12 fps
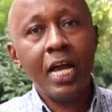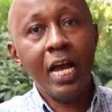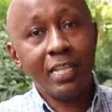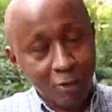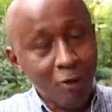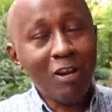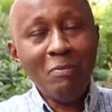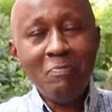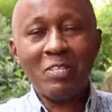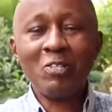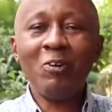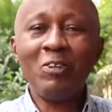And the column
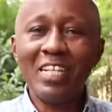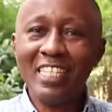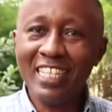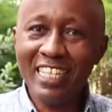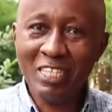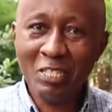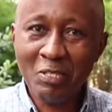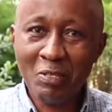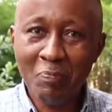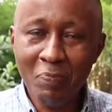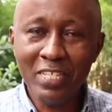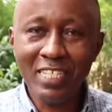is called Sales
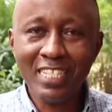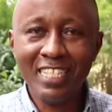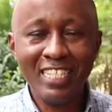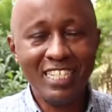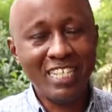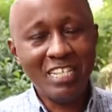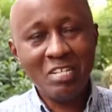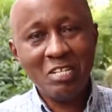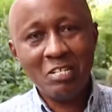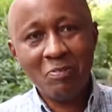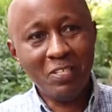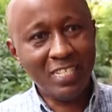Pitch,
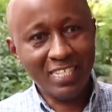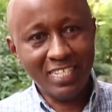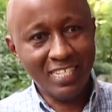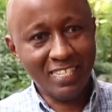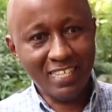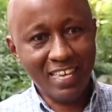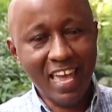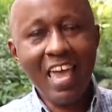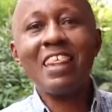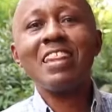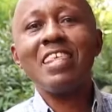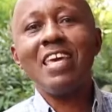which is in its
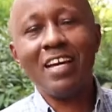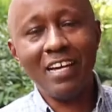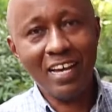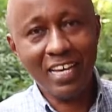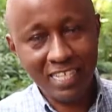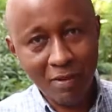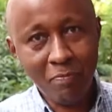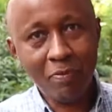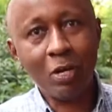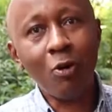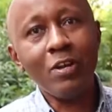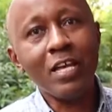8th year as I'm
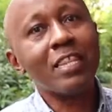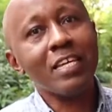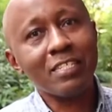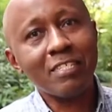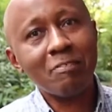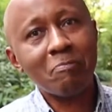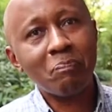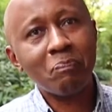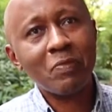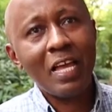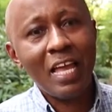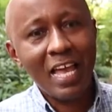recording this.
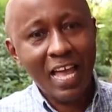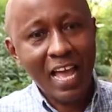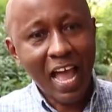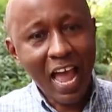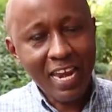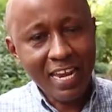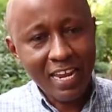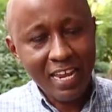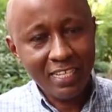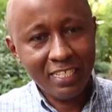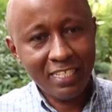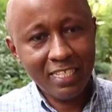And
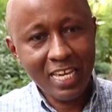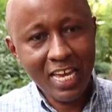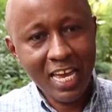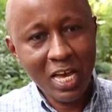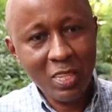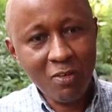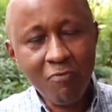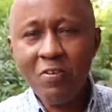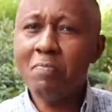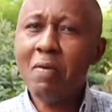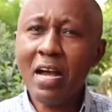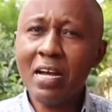the
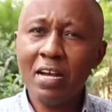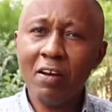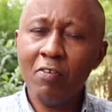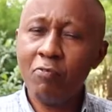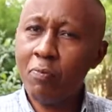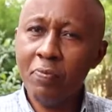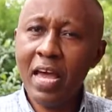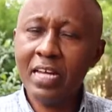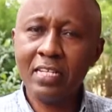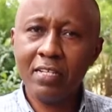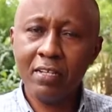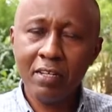feedback from
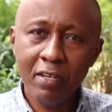that